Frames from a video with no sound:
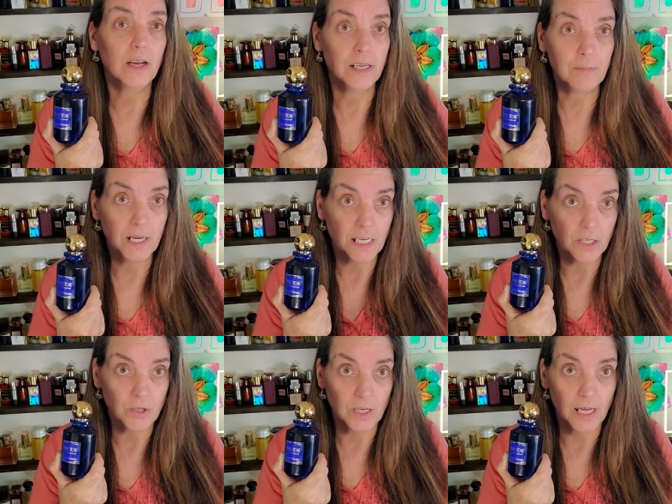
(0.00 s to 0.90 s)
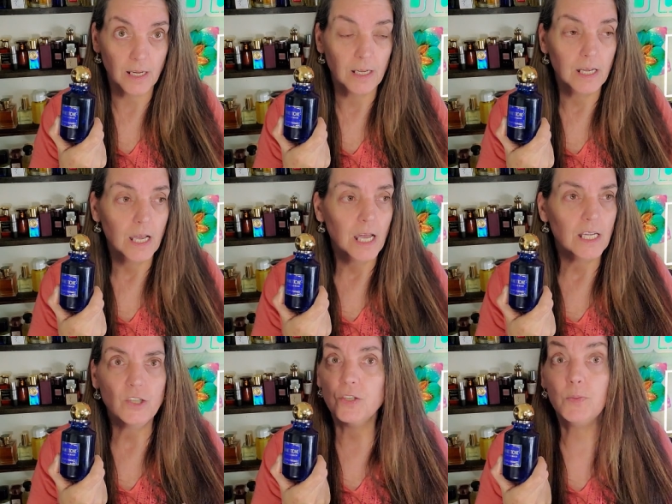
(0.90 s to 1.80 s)
Ani by Nishane.
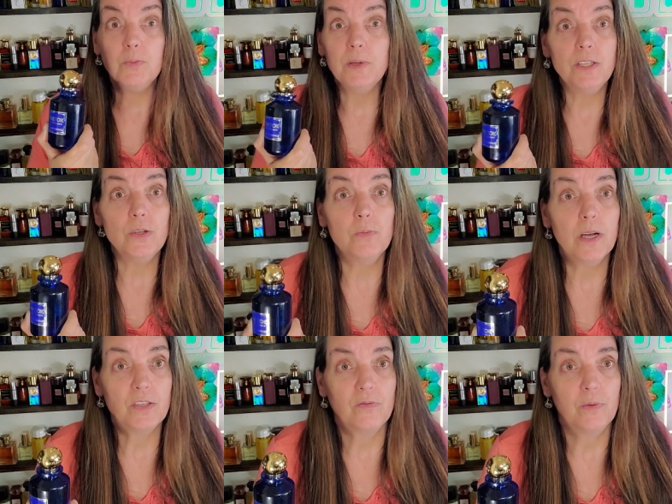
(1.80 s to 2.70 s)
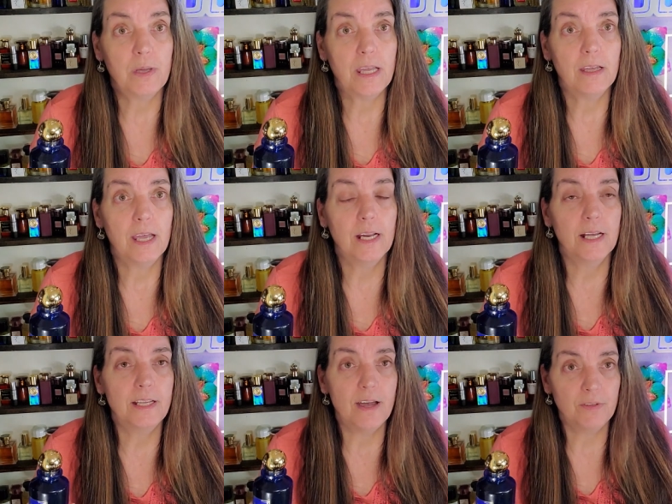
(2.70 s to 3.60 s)
It'd just be too much for me
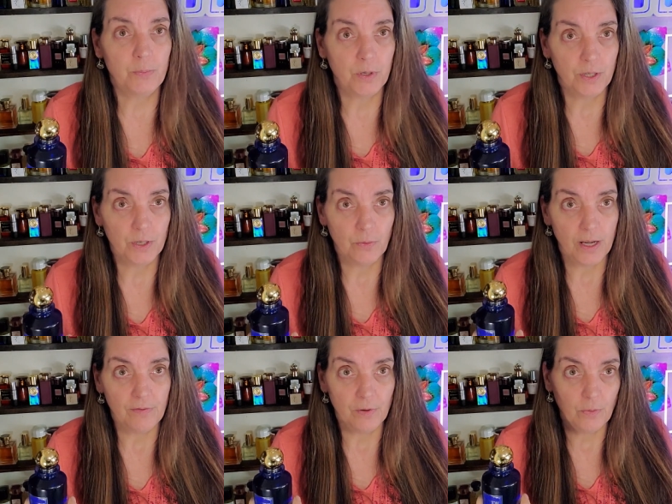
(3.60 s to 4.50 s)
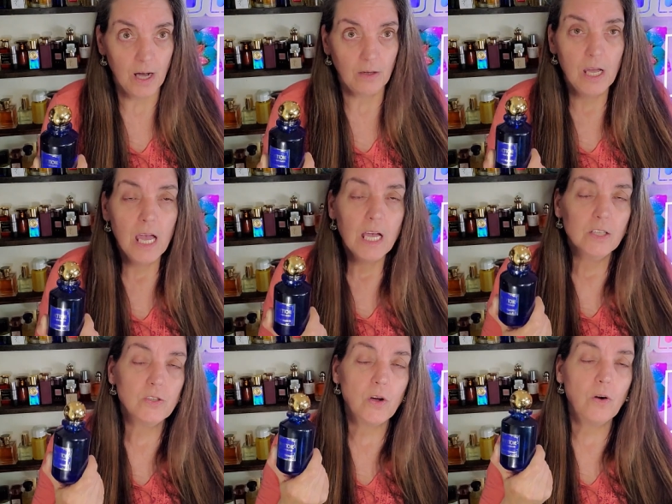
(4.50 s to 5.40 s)
and I'd have to put it away for a while.
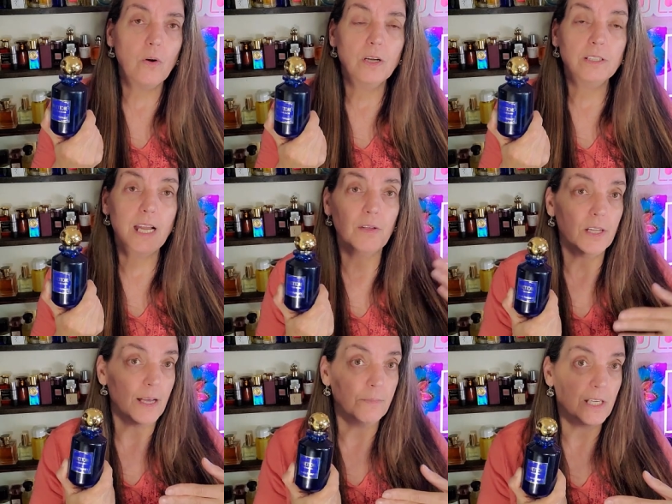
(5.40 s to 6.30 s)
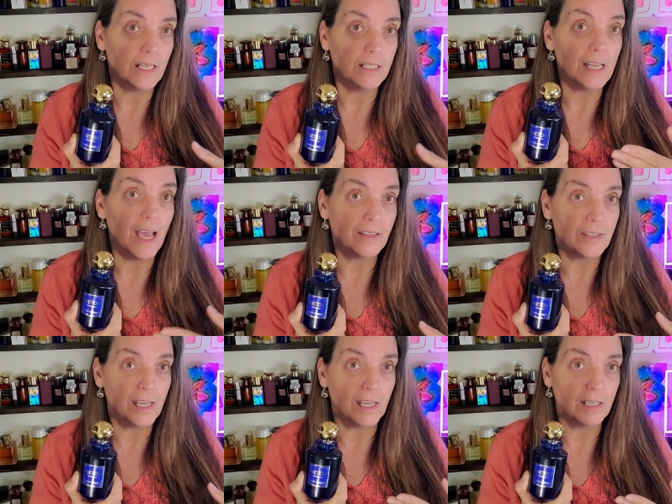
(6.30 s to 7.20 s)
So now that I'm done
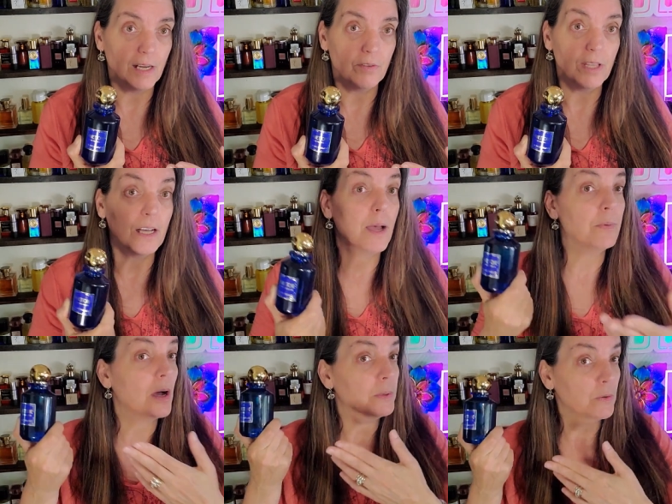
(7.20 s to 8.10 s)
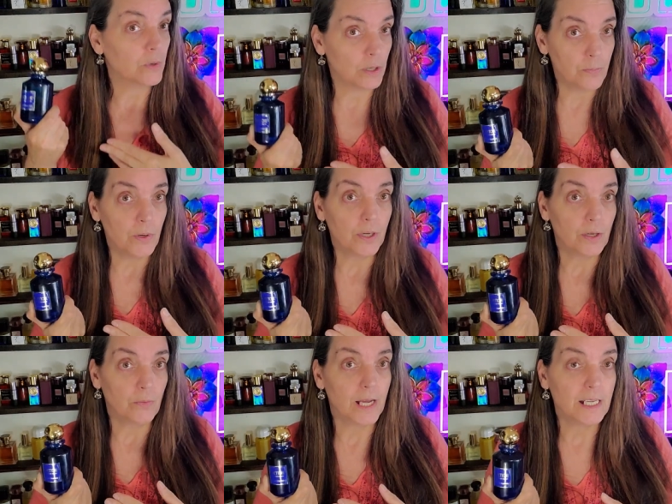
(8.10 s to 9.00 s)
testing it and everything, I probably will put
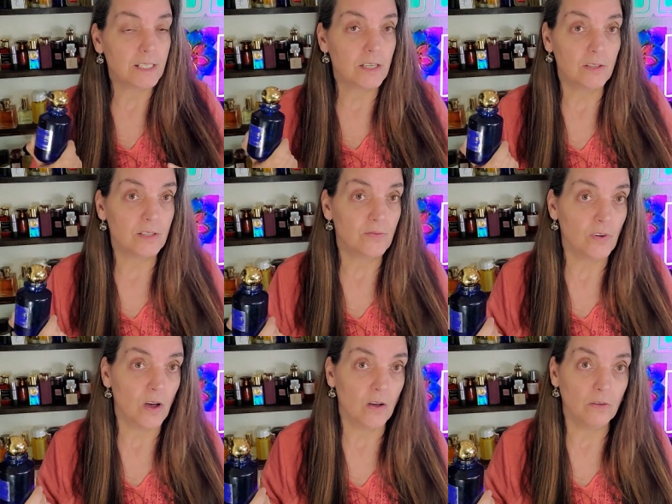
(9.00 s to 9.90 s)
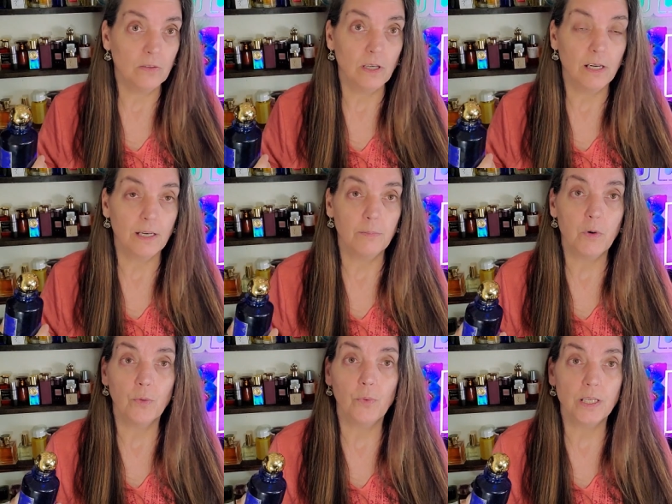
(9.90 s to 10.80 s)
it away until this fall
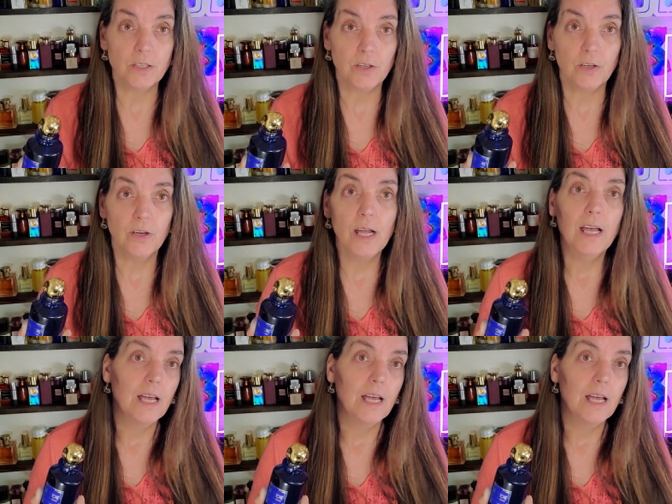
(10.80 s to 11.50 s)
um, or winter